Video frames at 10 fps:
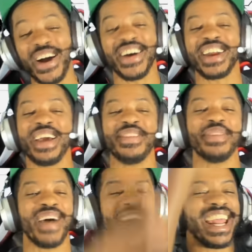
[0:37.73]

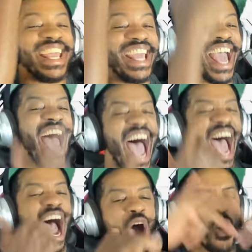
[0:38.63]
Everybody,
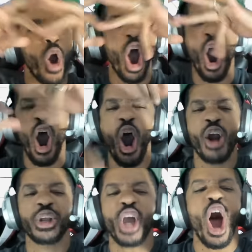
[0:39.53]
how are
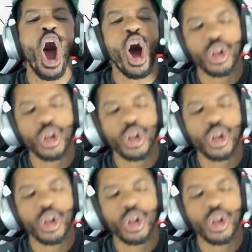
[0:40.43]
y'all